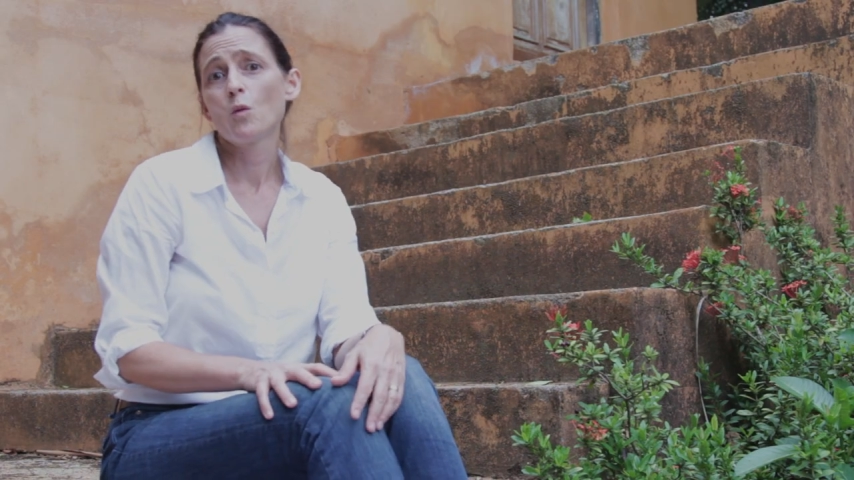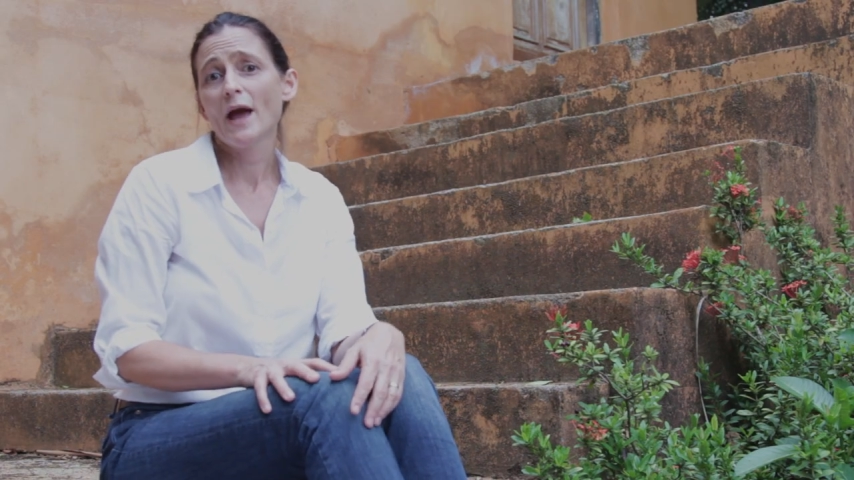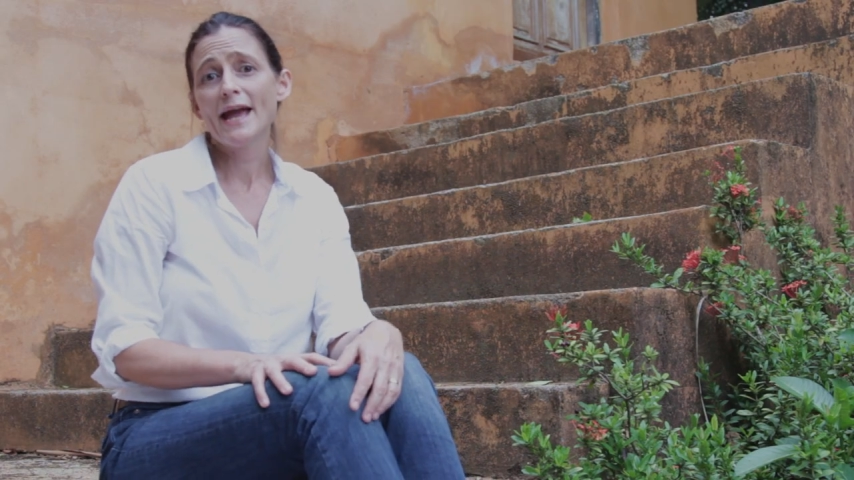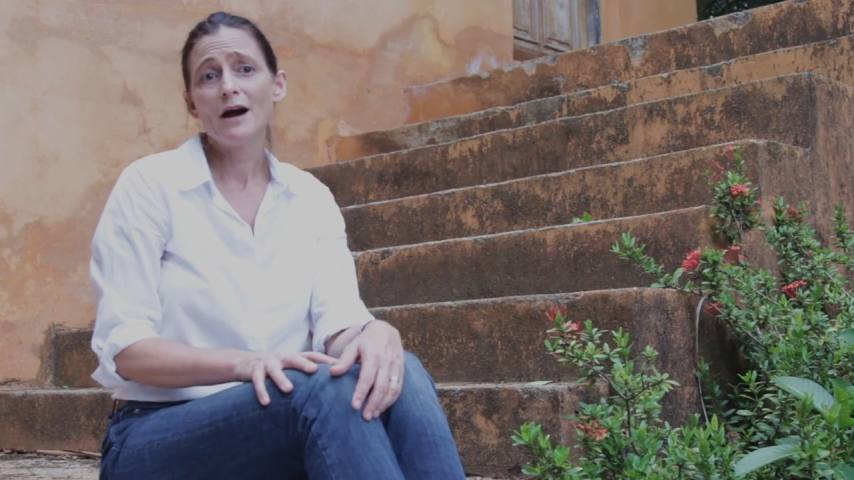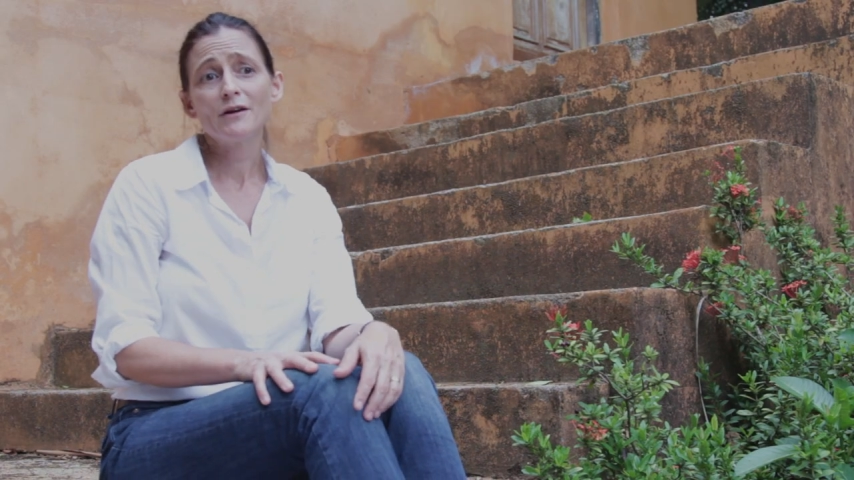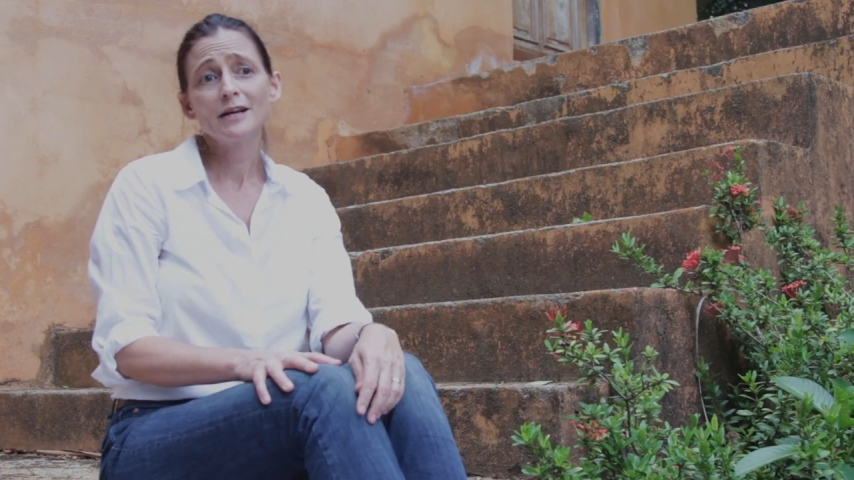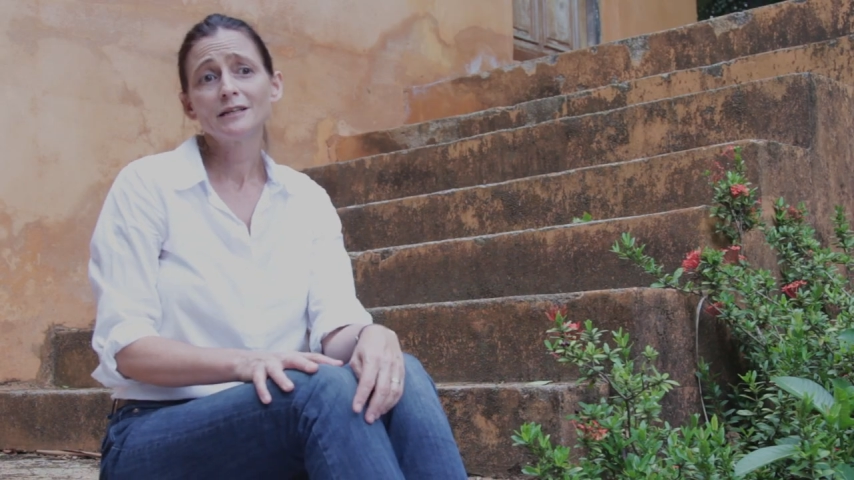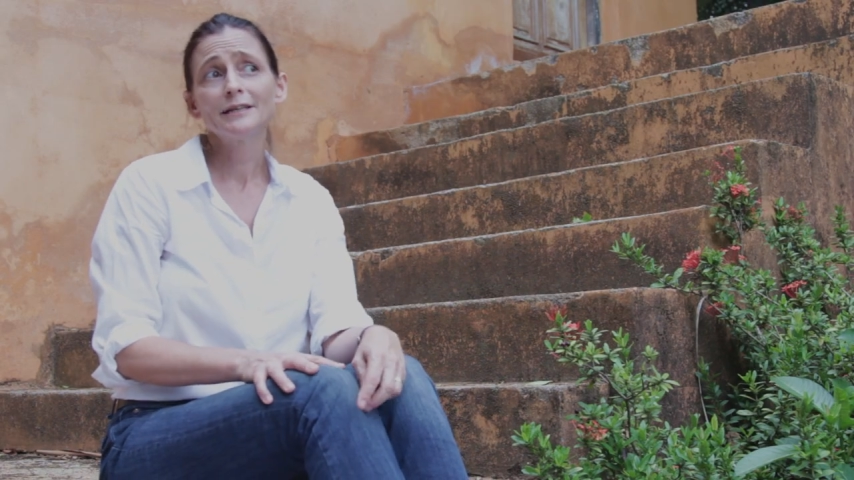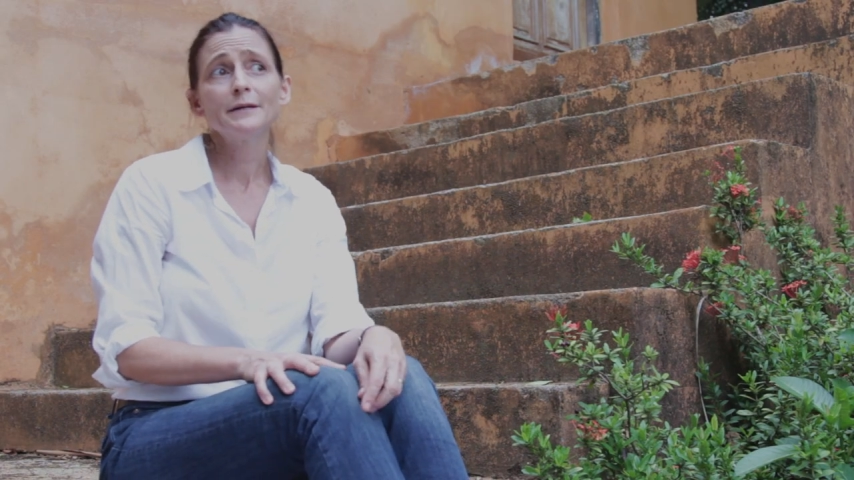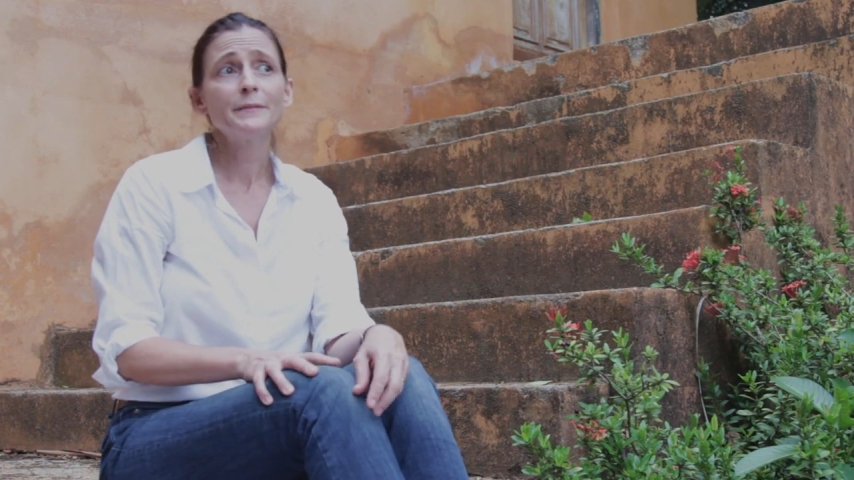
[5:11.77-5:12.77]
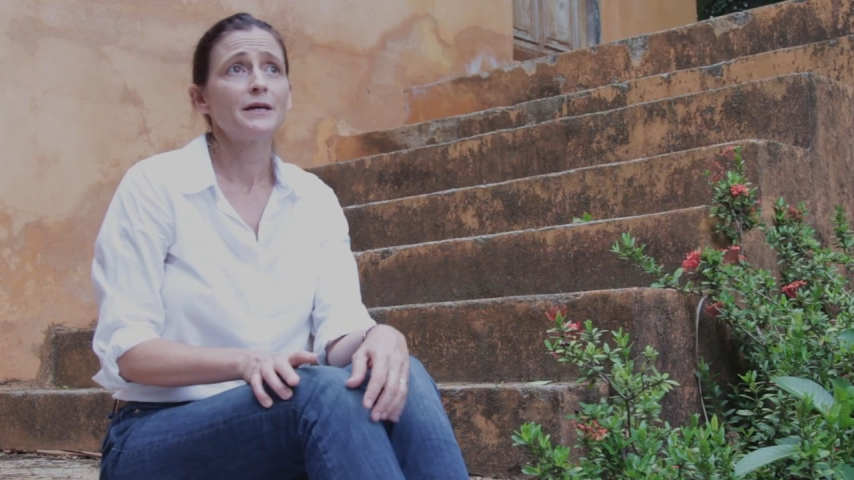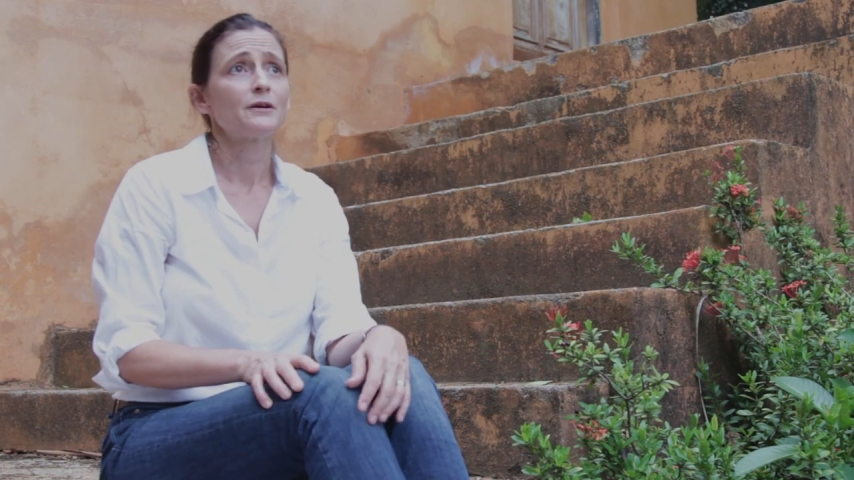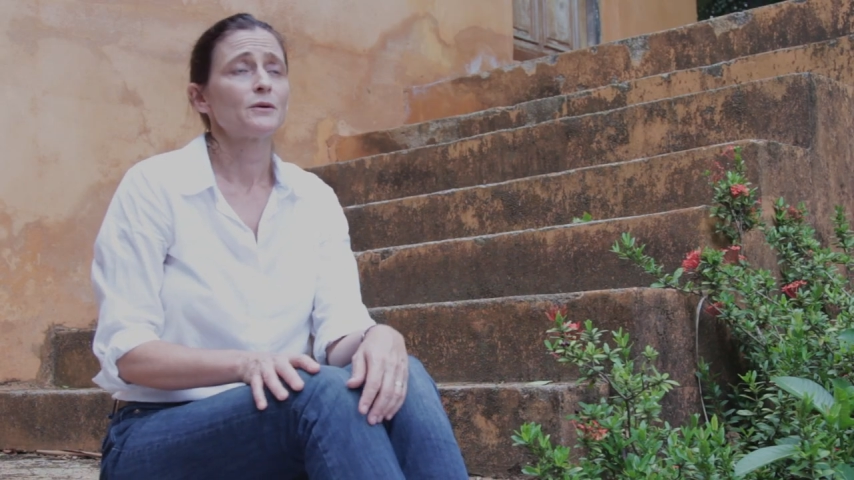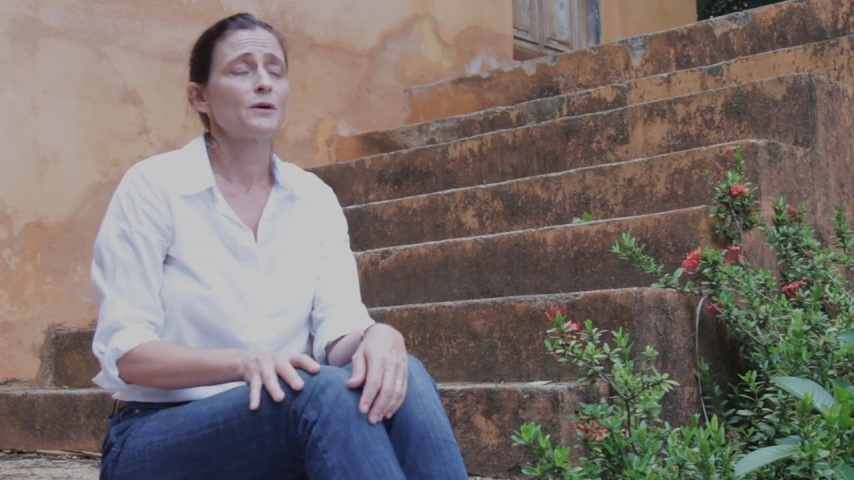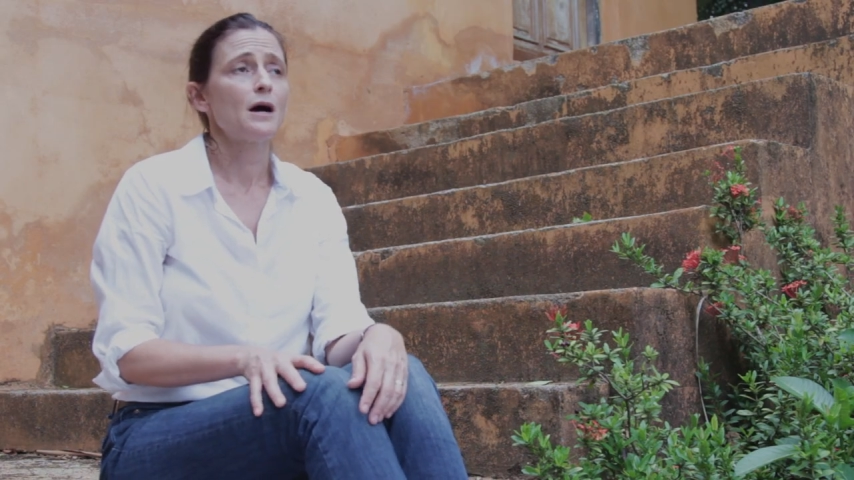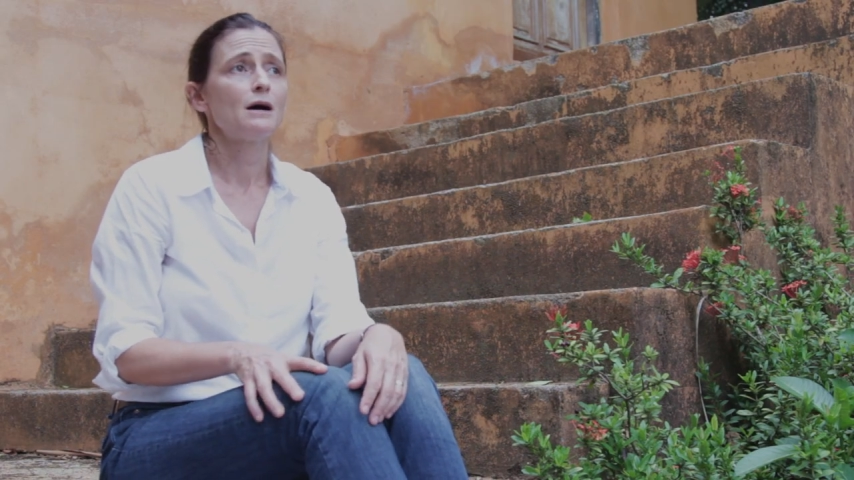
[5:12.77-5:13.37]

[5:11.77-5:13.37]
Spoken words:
way out on a limb here.